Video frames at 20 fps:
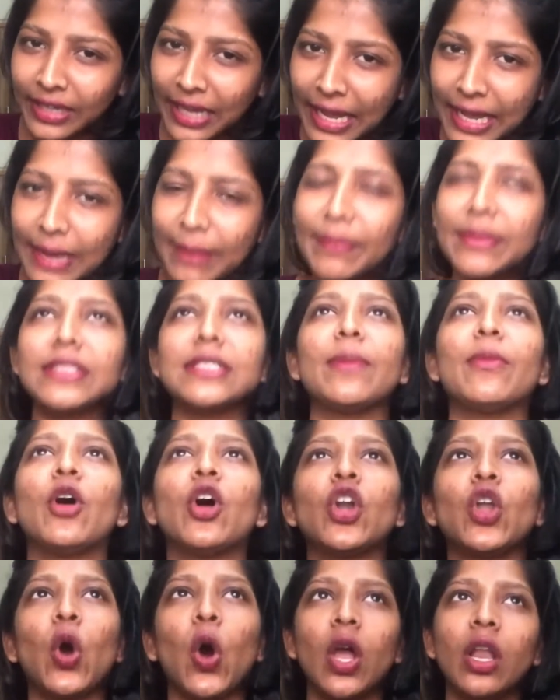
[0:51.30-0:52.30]
time. It's
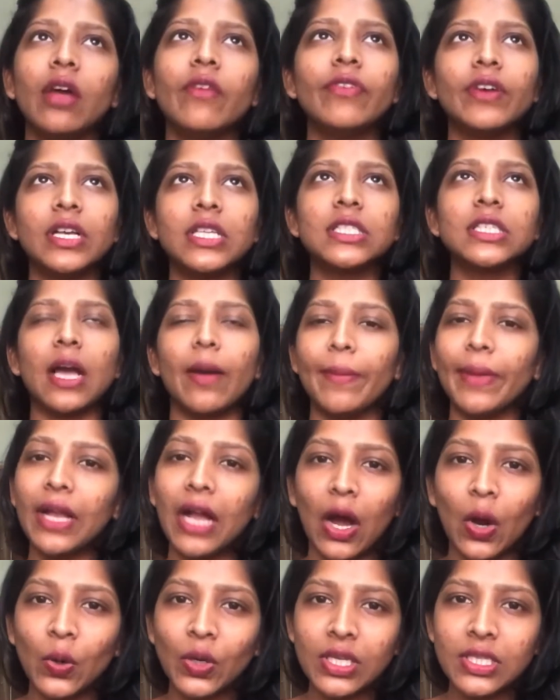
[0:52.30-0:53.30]
about all of us coming
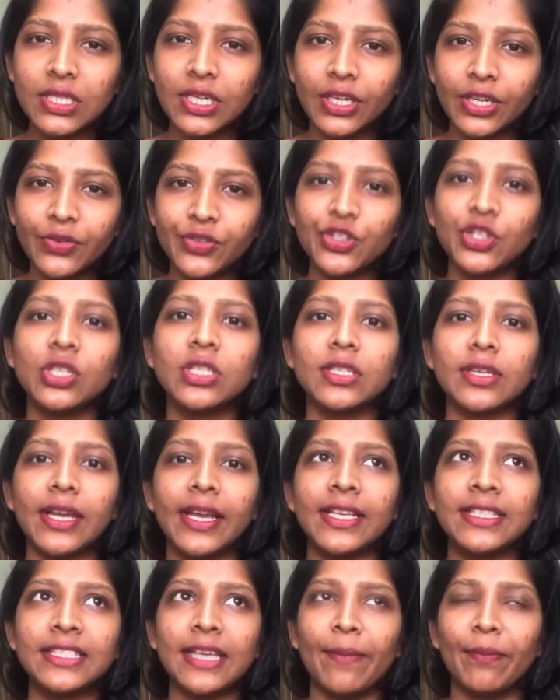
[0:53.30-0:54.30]
out as individuals,
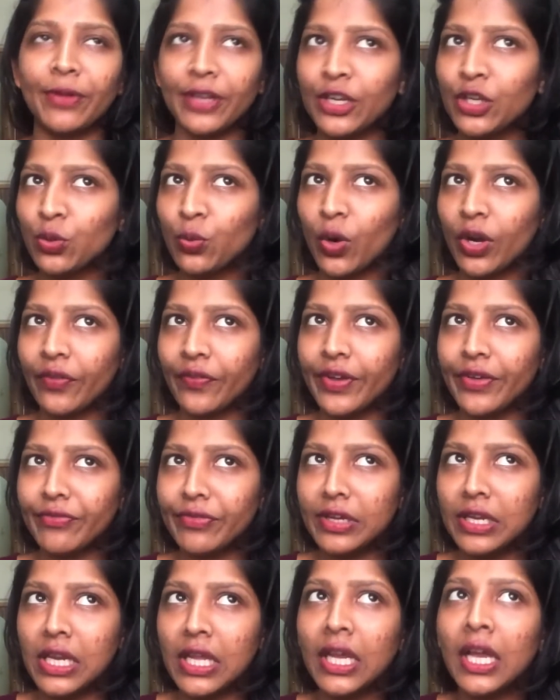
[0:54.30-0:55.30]
accepting to what we are
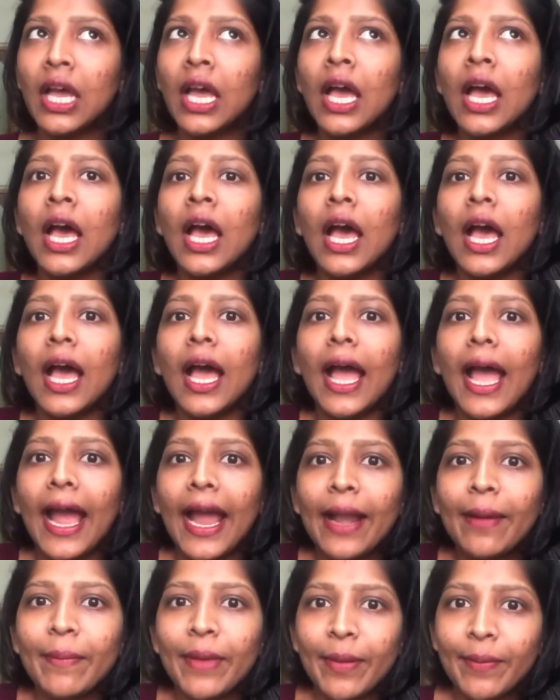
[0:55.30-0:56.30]
feeling,
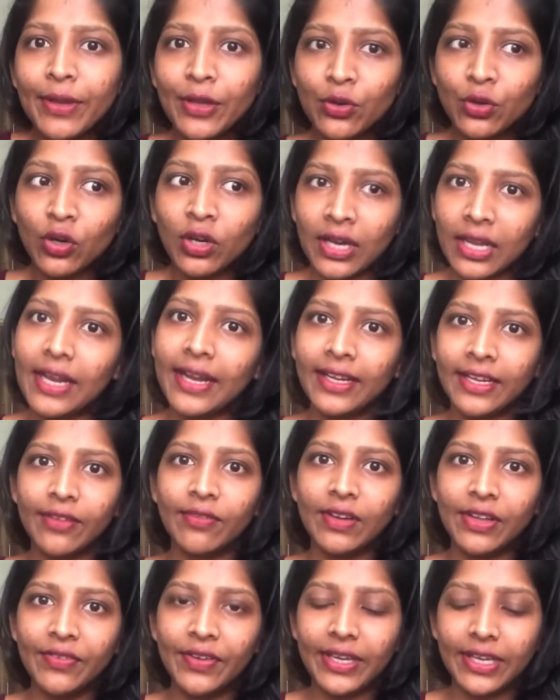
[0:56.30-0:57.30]
and maybe
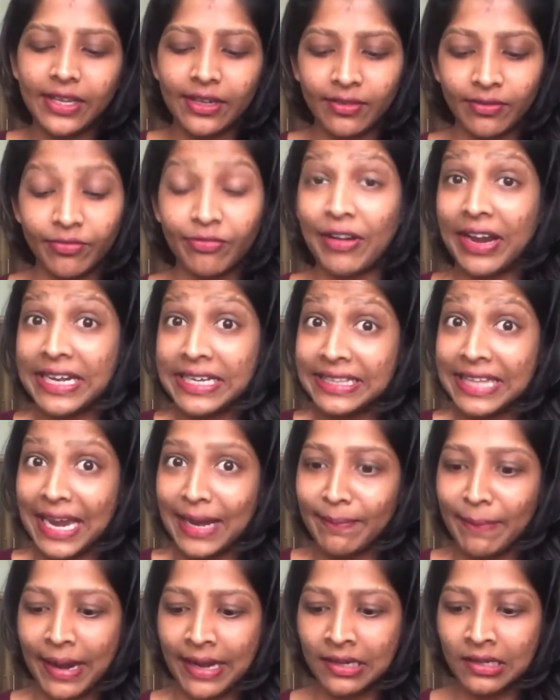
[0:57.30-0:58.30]
collectively we can fight
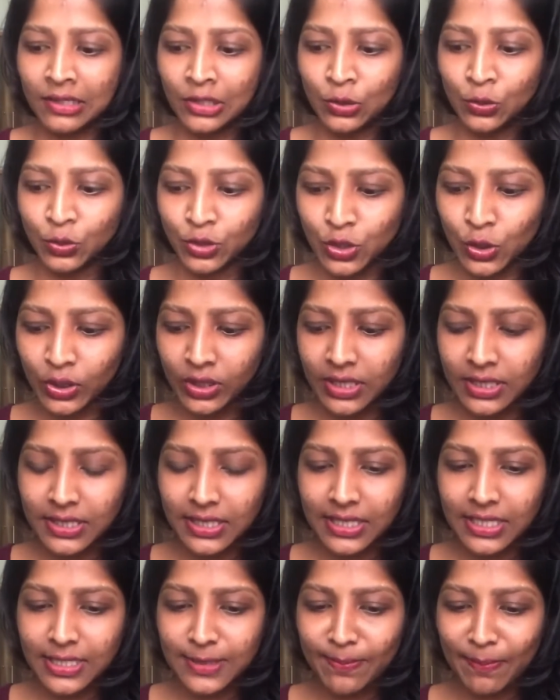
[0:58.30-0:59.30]
that battle too. So this
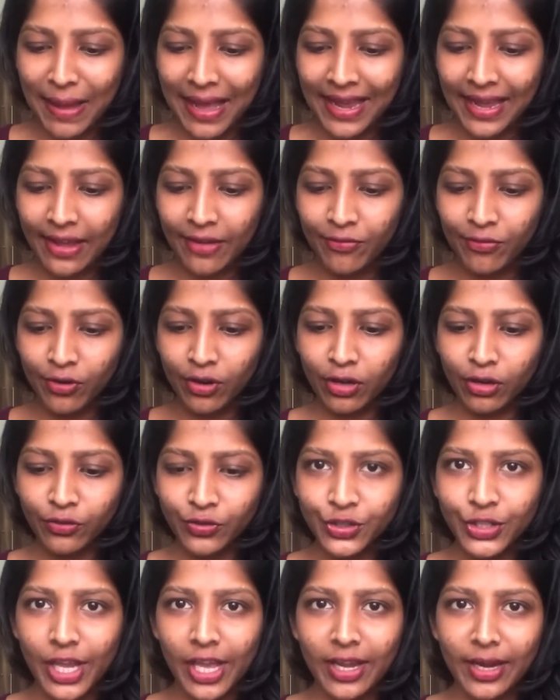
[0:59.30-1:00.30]
is my effort
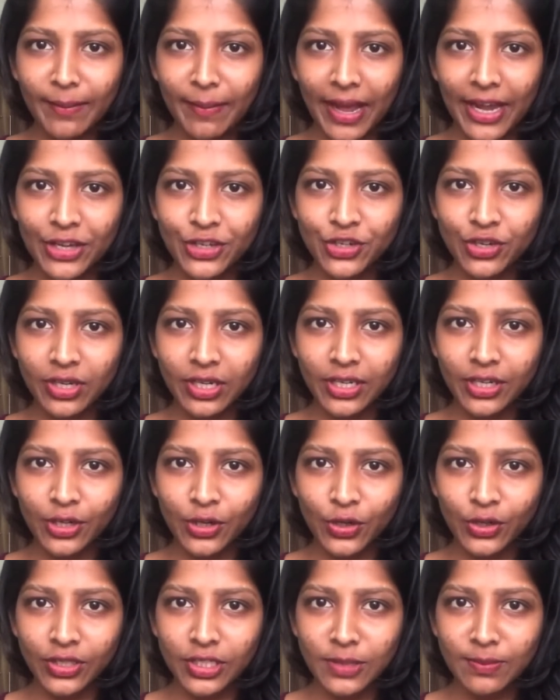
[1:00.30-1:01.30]
of sharing my journey
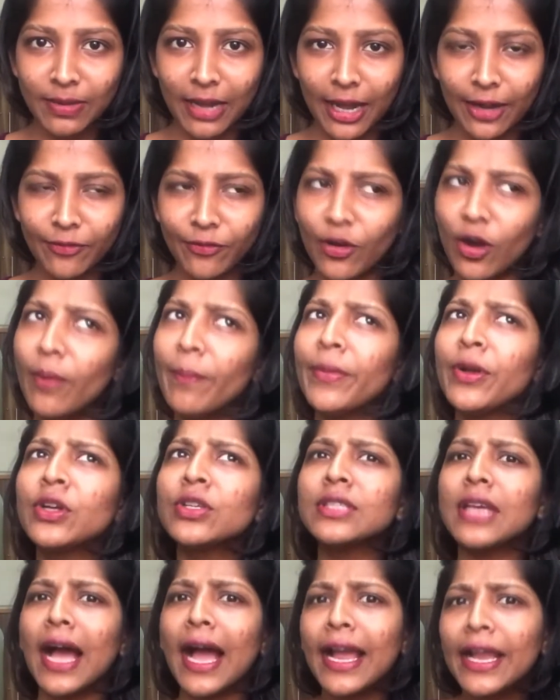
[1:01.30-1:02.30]
here on this platform,
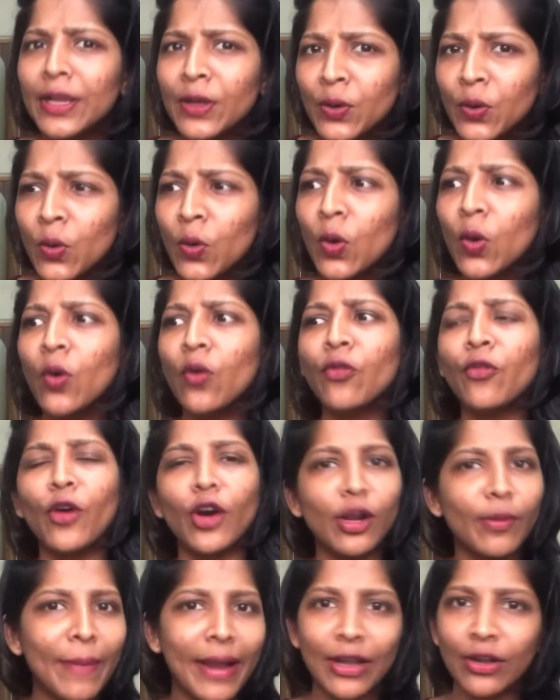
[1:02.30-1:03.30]
because I know
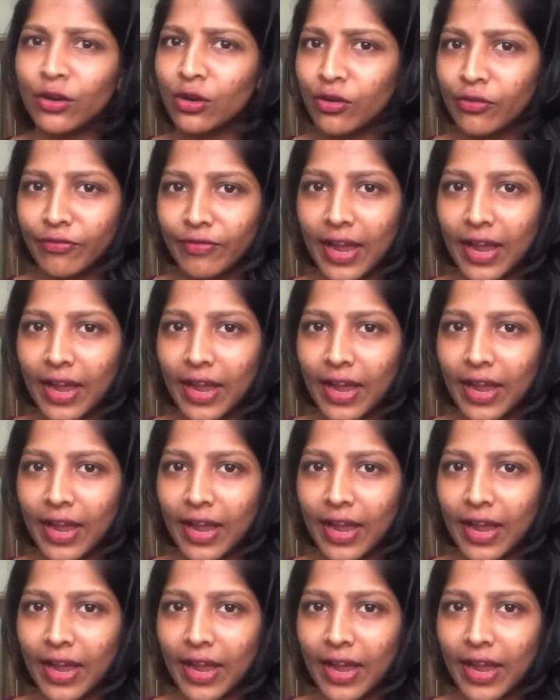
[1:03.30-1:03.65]
for a matter of